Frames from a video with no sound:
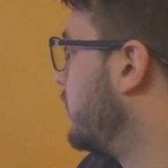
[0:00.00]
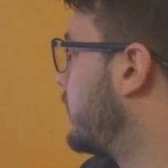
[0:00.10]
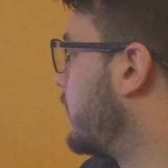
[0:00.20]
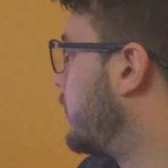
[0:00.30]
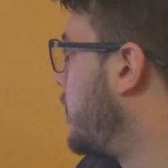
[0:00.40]

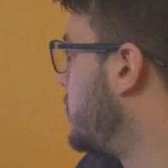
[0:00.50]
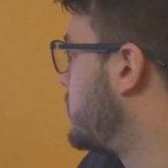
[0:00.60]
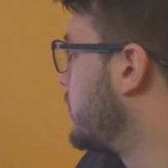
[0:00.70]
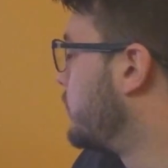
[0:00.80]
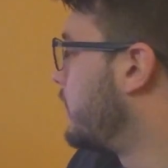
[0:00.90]
looking
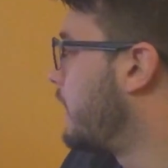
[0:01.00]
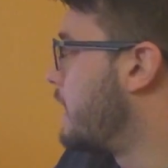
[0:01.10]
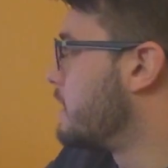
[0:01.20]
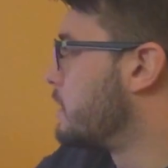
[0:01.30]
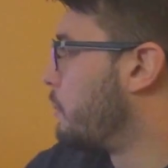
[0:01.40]
closely
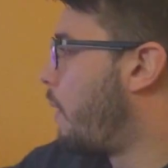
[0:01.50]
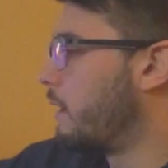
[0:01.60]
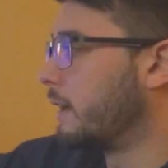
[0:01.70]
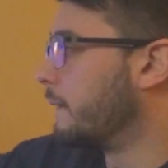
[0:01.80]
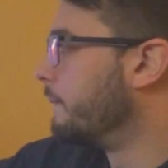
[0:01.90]
as he's
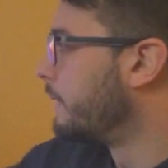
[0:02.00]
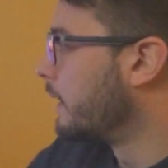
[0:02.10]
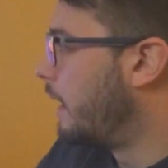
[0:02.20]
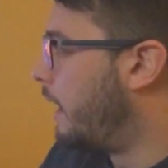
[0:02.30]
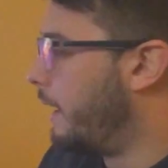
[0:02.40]
walking,
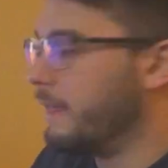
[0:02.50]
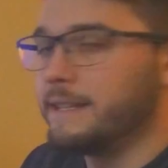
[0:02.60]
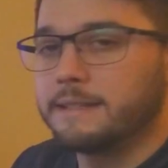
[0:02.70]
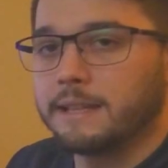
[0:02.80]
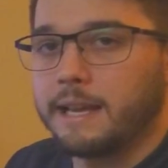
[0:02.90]

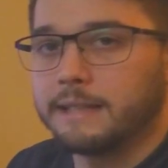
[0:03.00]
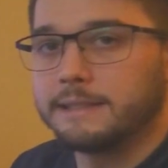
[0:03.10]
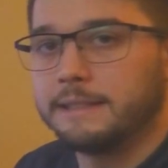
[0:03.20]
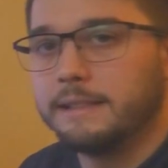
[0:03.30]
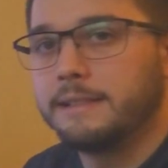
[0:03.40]
these
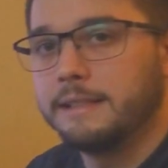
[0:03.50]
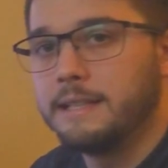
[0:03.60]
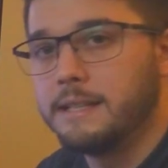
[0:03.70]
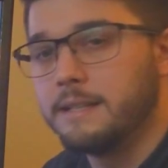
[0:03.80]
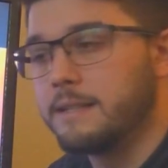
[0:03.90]
legs, this
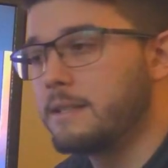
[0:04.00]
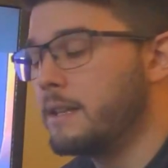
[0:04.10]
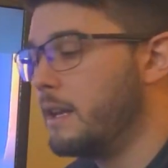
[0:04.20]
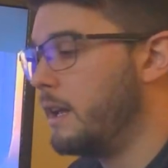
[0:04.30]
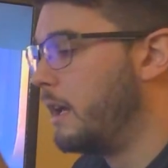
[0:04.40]

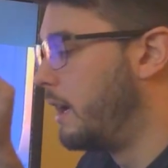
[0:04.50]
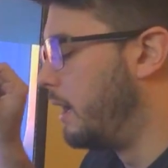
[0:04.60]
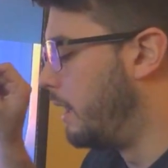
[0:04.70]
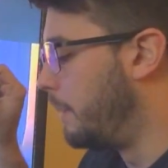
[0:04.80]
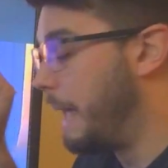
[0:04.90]
is
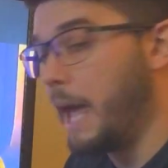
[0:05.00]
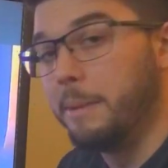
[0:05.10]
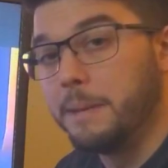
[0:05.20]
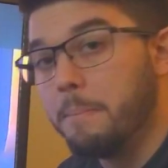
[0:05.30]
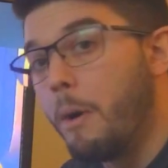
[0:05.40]

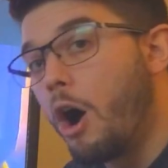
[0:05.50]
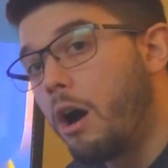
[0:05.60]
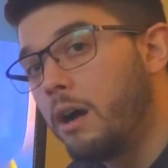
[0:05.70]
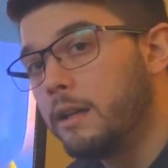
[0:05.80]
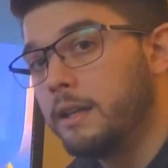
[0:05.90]
Ebony
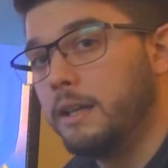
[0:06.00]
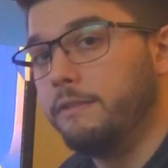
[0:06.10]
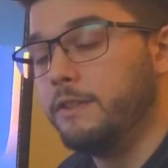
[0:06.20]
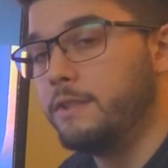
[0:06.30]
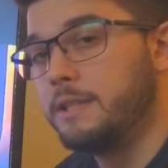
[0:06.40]
Maw.
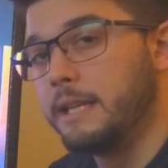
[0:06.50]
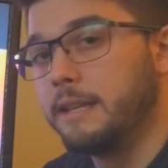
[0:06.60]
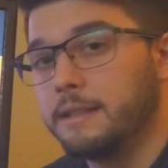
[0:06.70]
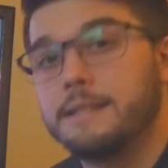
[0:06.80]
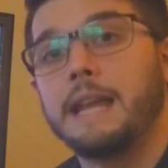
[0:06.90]
If you've
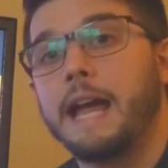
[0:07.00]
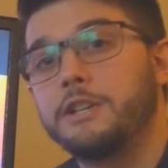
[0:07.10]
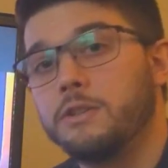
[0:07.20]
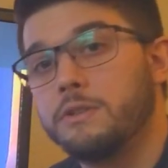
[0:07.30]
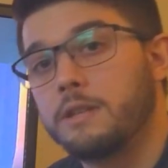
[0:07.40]
seen the
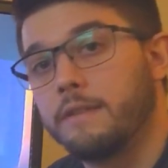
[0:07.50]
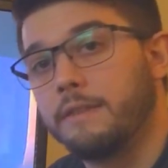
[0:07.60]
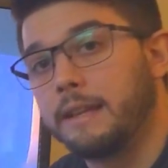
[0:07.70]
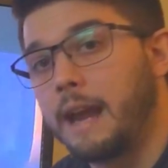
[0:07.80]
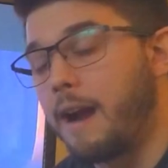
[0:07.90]
statues of
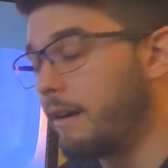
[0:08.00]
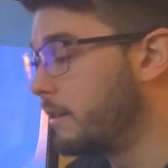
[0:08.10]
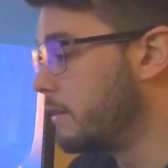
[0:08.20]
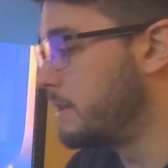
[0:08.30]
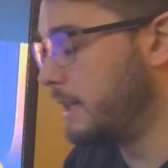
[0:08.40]
the
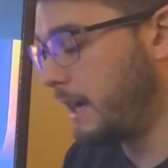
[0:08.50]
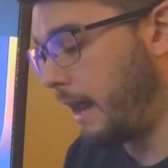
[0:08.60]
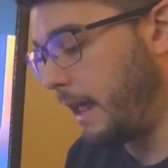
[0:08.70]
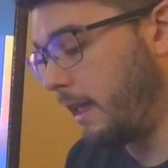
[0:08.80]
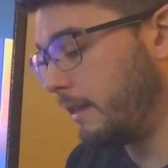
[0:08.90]
characters, he
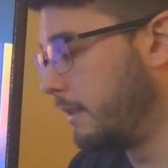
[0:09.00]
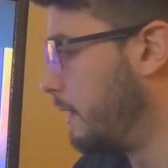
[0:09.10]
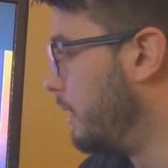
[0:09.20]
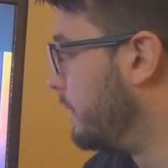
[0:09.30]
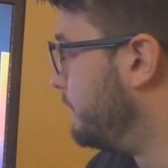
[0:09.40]
kind of,
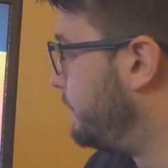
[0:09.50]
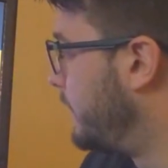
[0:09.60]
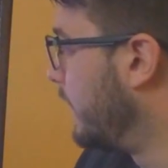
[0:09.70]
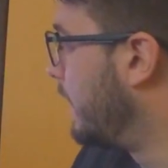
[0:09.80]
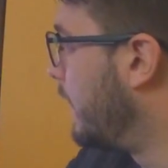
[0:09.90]

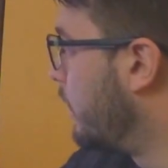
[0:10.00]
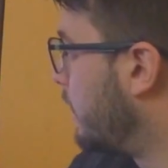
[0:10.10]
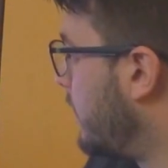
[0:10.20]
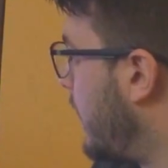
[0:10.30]
the gear that